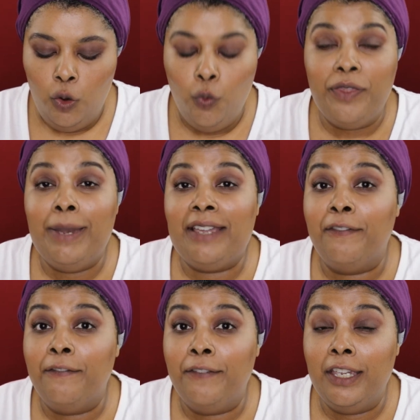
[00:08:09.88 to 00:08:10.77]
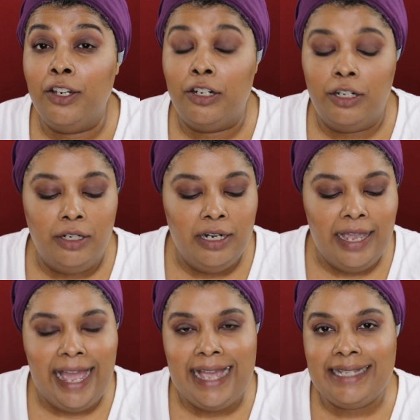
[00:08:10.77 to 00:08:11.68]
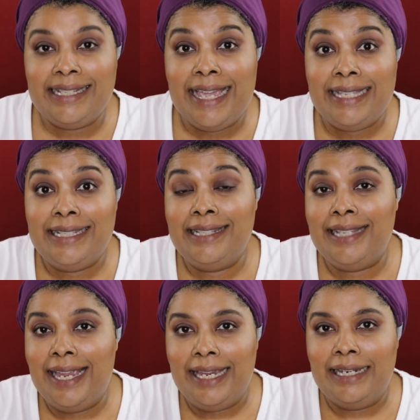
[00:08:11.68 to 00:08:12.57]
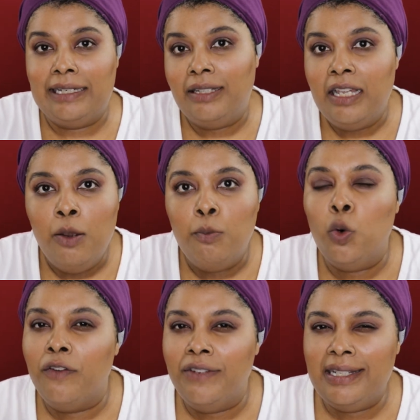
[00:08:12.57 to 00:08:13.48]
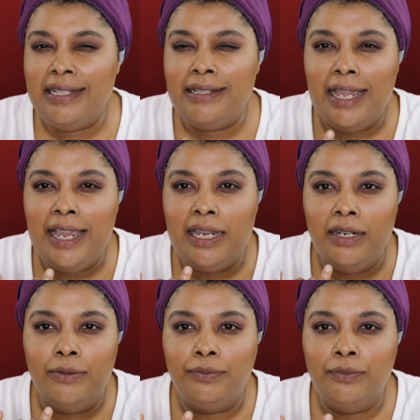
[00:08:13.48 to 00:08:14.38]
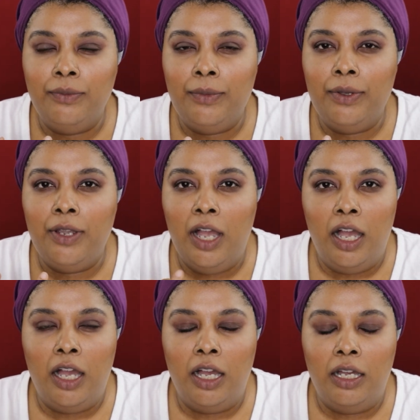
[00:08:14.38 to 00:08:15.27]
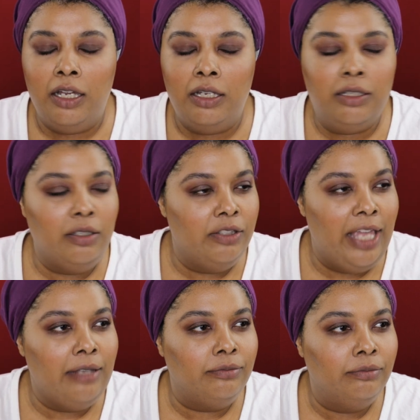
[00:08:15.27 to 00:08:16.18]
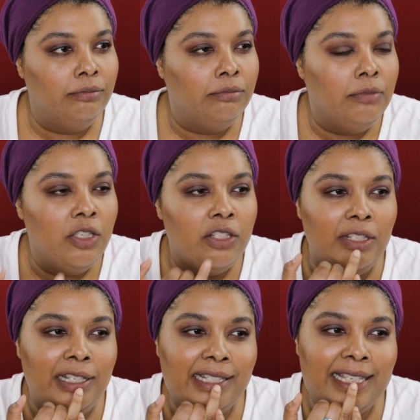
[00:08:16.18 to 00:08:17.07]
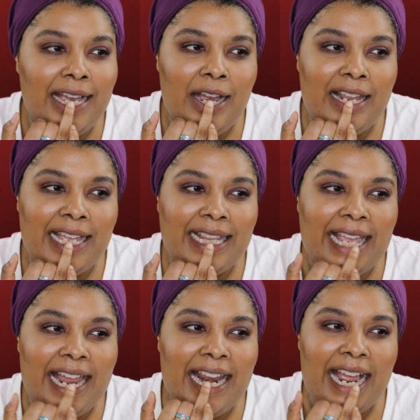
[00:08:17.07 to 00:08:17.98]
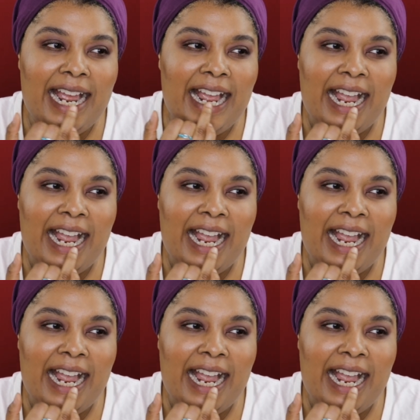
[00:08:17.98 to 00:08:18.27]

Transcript: with my finger as a stain, more of a stain, yeah. So let's see how I like that.